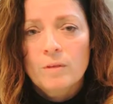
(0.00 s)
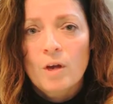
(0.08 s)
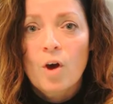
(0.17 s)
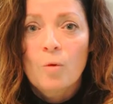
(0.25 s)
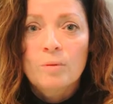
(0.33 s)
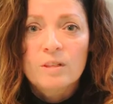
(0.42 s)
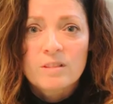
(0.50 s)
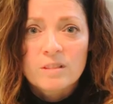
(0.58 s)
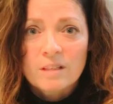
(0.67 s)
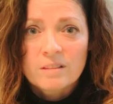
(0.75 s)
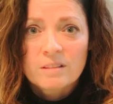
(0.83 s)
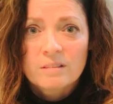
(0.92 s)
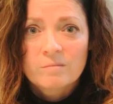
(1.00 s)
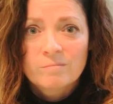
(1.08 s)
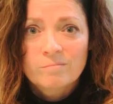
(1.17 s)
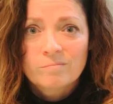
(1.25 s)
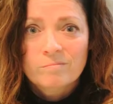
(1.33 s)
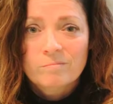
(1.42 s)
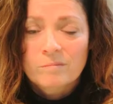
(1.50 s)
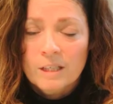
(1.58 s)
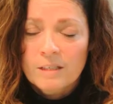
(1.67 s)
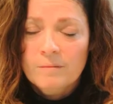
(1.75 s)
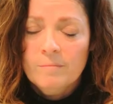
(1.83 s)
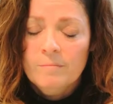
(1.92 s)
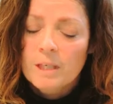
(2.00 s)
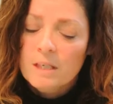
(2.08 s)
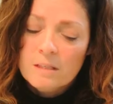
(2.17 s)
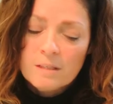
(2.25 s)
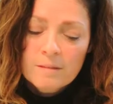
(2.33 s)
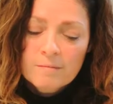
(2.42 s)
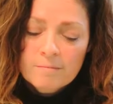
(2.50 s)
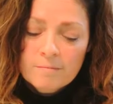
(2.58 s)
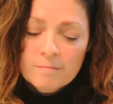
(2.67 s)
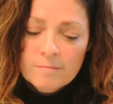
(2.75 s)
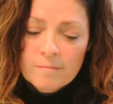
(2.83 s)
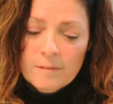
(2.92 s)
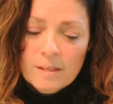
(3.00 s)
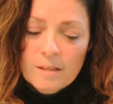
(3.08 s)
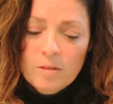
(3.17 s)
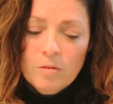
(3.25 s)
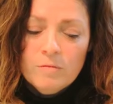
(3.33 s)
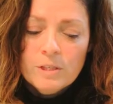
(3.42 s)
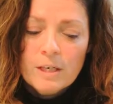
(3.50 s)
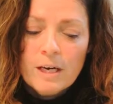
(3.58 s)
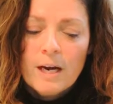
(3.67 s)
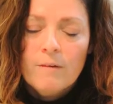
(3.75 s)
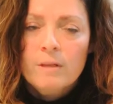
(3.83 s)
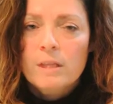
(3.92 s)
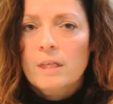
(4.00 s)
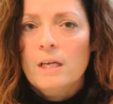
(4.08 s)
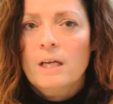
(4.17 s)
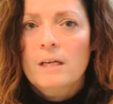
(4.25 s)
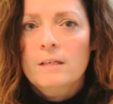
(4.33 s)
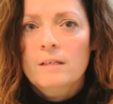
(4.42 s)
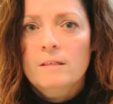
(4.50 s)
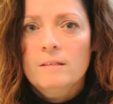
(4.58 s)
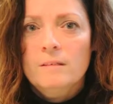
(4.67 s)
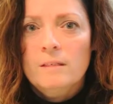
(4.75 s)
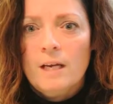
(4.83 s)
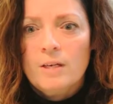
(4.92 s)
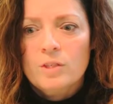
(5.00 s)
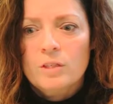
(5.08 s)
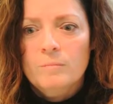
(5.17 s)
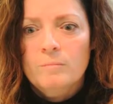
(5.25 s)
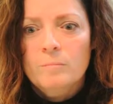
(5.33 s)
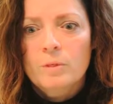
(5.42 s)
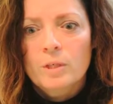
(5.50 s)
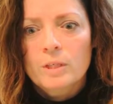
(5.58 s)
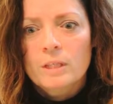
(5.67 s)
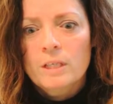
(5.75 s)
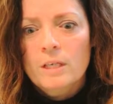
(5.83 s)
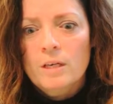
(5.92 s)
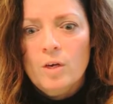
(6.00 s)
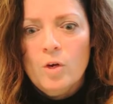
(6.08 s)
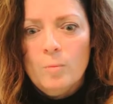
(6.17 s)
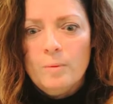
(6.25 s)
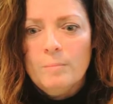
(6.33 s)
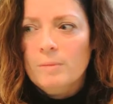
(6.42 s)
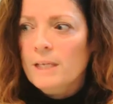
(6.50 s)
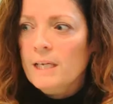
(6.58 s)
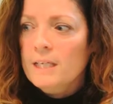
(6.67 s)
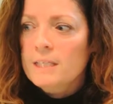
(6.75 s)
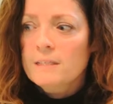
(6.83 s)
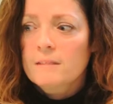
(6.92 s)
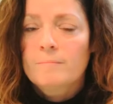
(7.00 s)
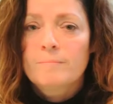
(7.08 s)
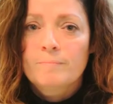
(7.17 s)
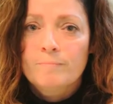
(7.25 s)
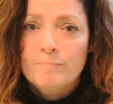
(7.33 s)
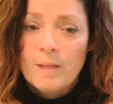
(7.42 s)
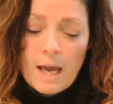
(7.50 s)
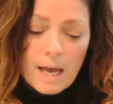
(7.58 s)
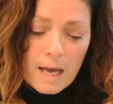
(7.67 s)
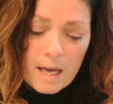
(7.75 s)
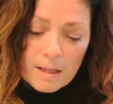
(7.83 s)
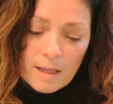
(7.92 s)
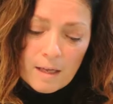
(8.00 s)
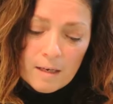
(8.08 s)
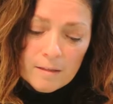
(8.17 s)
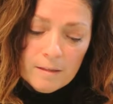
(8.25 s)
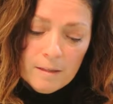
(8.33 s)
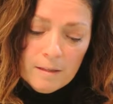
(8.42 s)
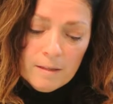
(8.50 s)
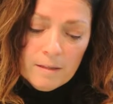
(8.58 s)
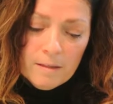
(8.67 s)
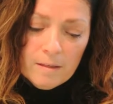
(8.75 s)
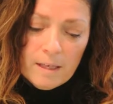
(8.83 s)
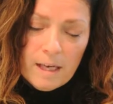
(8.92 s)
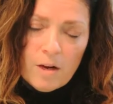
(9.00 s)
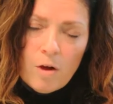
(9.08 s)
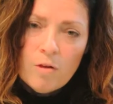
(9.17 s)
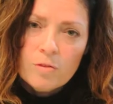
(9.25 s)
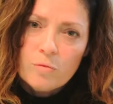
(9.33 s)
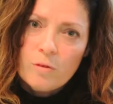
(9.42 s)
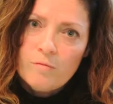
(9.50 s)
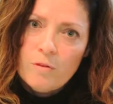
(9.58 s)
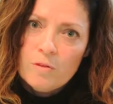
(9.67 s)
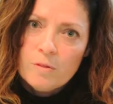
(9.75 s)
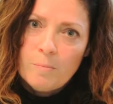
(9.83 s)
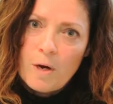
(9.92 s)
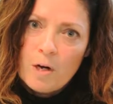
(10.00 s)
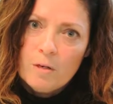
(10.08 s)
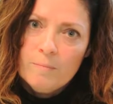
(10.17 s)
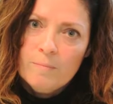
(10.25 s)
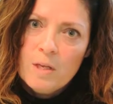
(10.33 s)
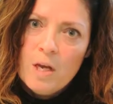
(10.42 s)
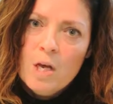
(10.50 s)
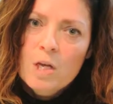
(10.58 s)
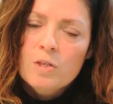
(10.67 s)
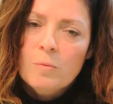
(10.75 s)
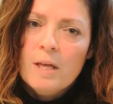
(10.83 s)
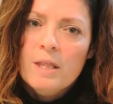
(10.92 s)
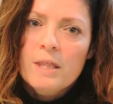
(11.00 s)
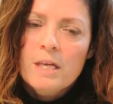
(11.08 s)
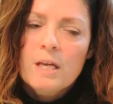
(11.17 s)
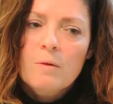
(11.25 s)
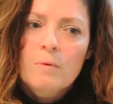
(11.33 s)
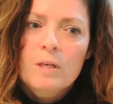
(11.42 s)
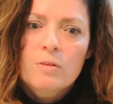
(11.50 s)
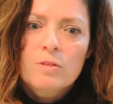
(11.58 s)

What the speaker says: hopelessness, right? Because you've done everything to actually put hope in place, and then it all sort of falls apart. So I think when you